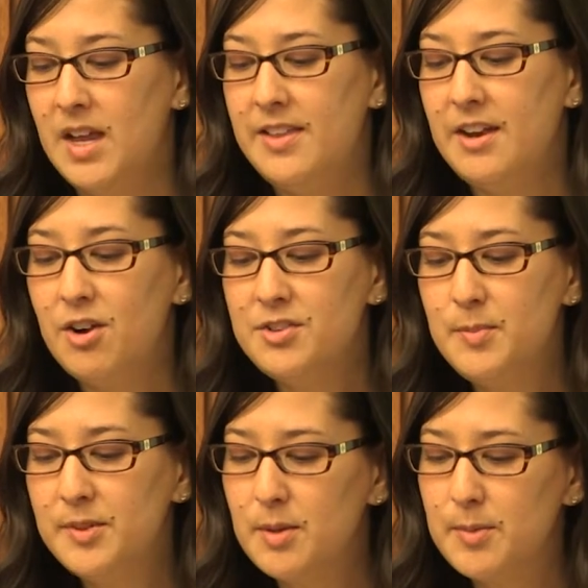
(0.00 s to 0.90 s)
They're also
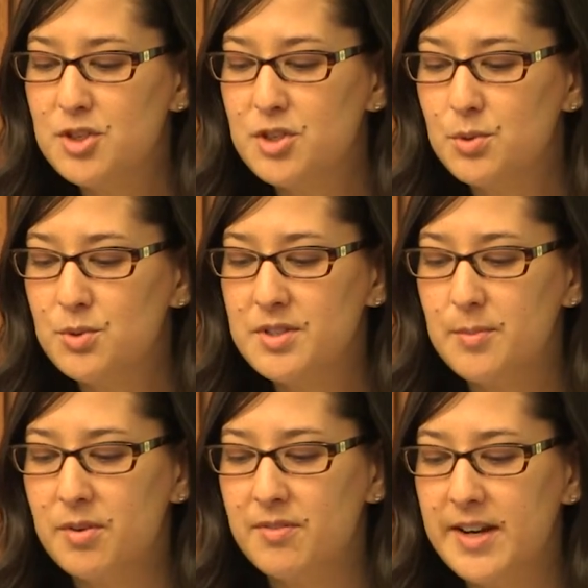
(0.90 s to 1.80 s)
building a bunch of tools
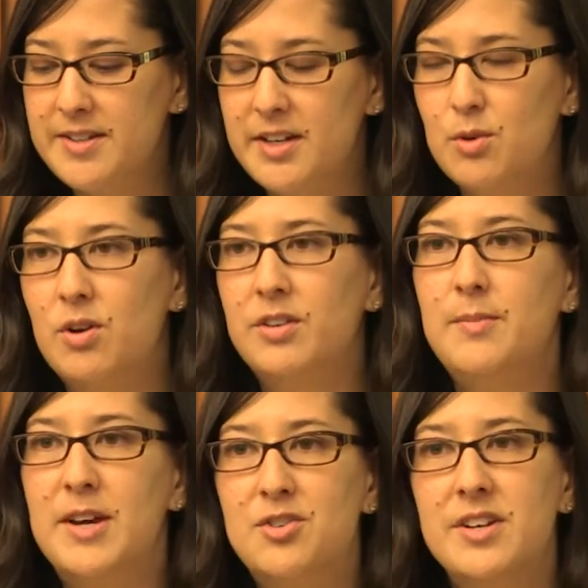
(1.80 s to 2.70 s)
that provide data quality
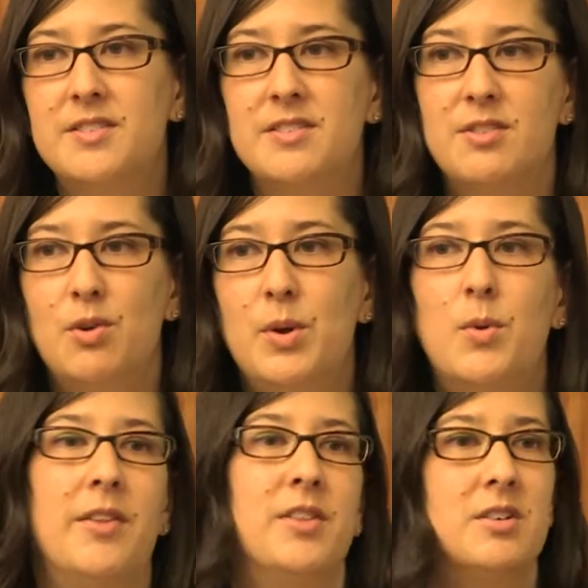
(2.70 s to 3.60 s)
metrics, so we
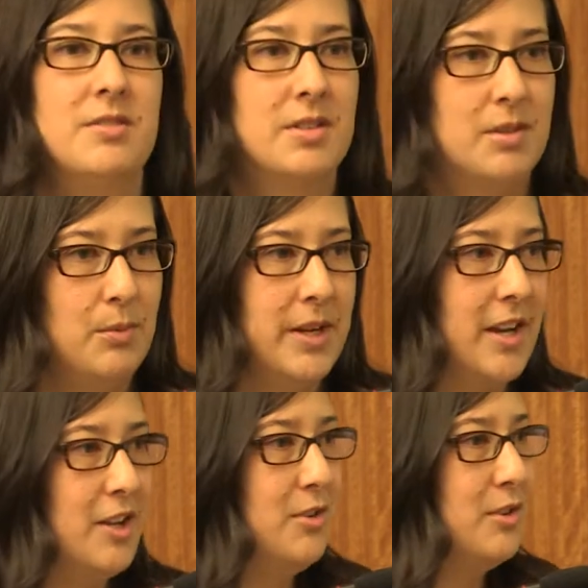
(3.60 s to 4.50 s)
want those. We
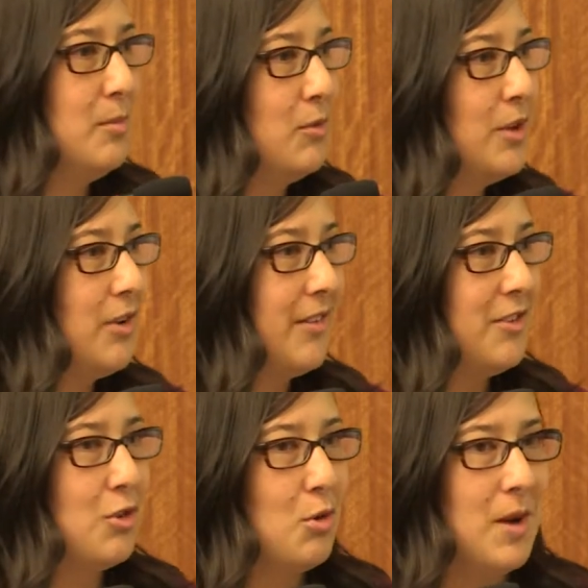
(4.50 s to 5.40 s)
can't use them if we don't have
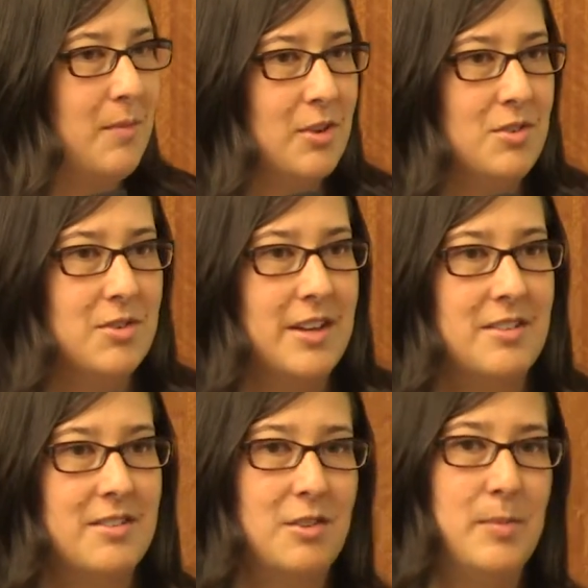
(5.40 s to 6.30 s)
this OMOP node, so
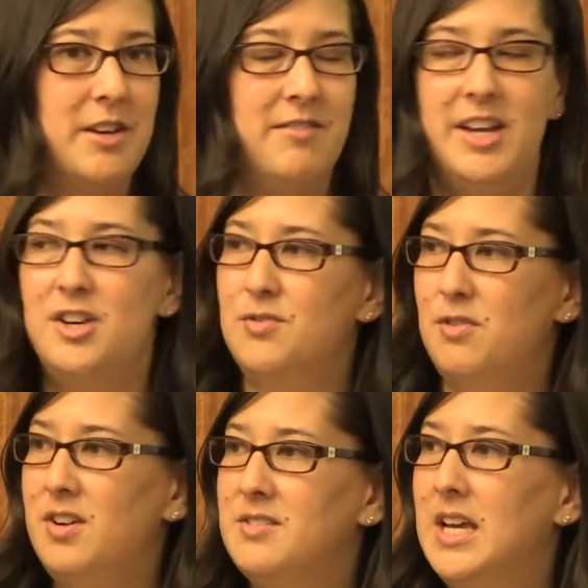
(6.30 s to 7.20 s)
that's another big advantage
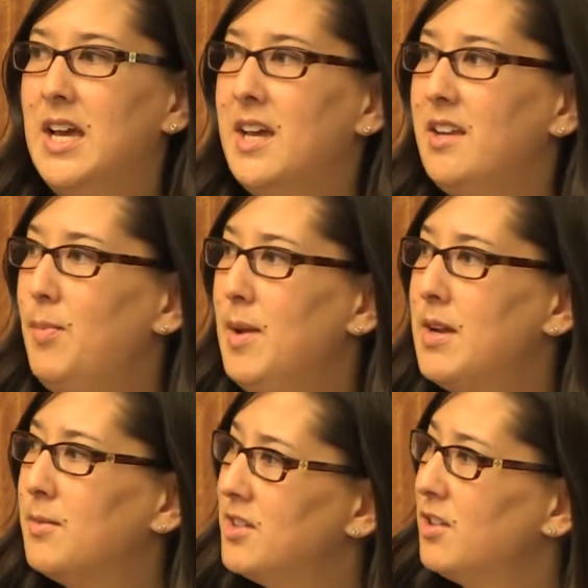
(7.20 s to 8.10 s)
for us, is
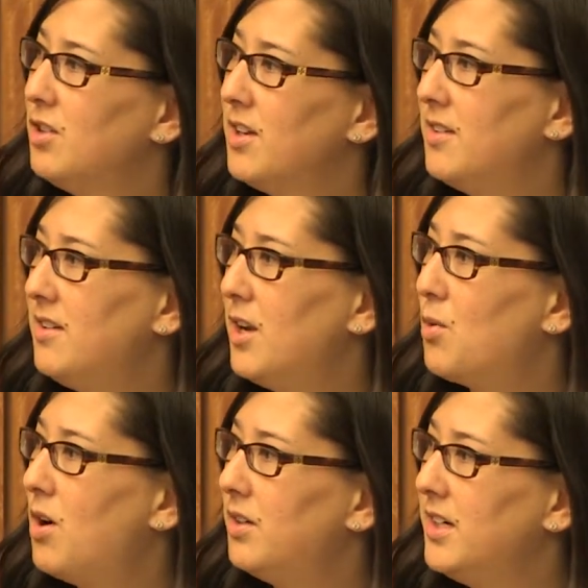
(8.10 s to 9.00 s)
being able to look at the data
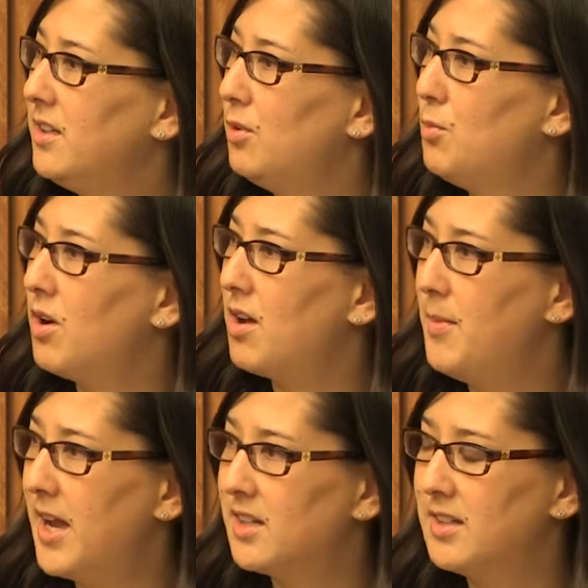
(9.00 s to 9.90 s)
quality a little more
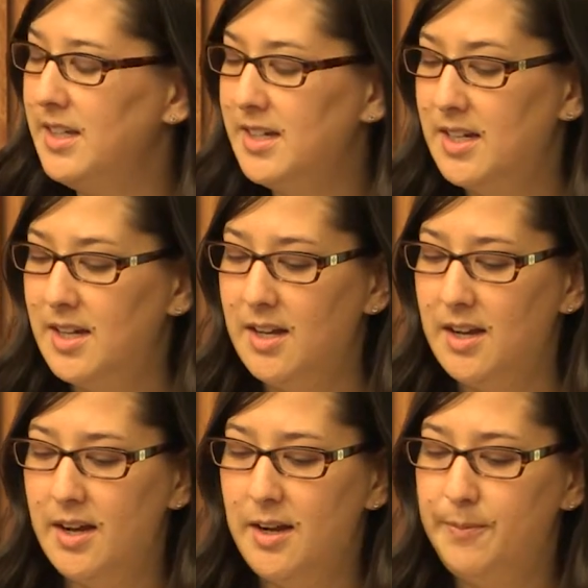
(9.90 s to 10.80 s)
automatically.
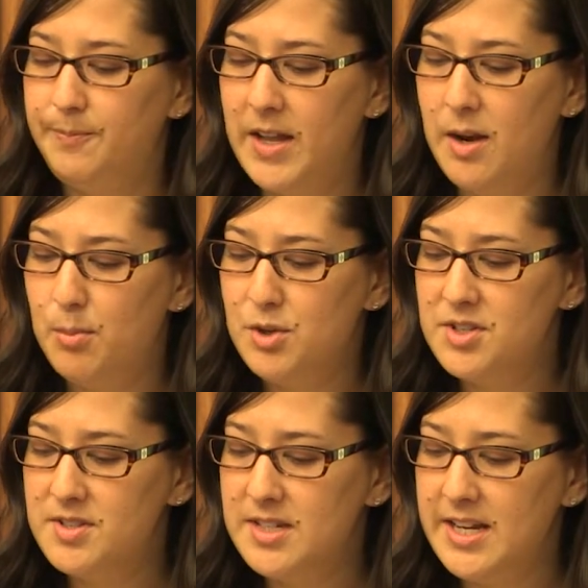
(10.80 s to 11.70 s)
And it
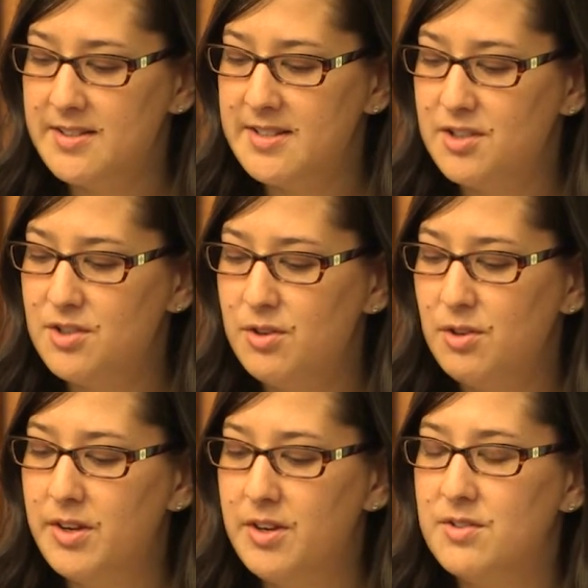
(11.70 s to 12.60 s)
pushes the data sets to the
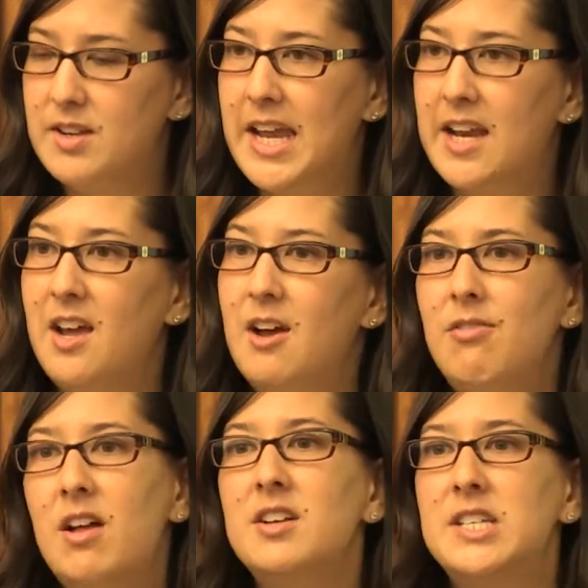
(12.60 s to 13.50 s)
grid nodes again
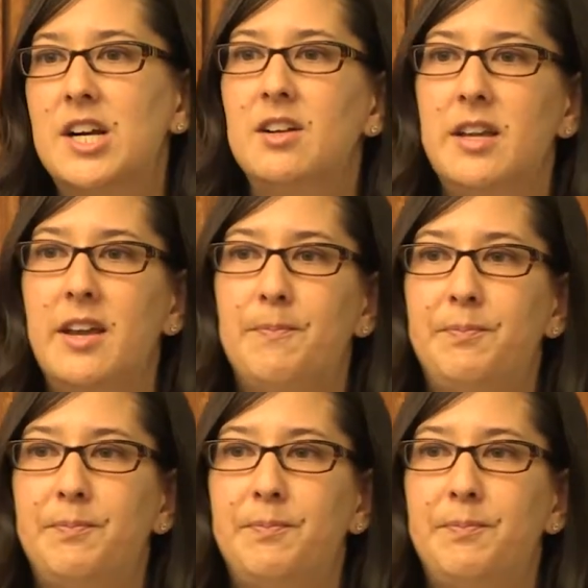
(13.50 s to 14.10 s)
voluntarily.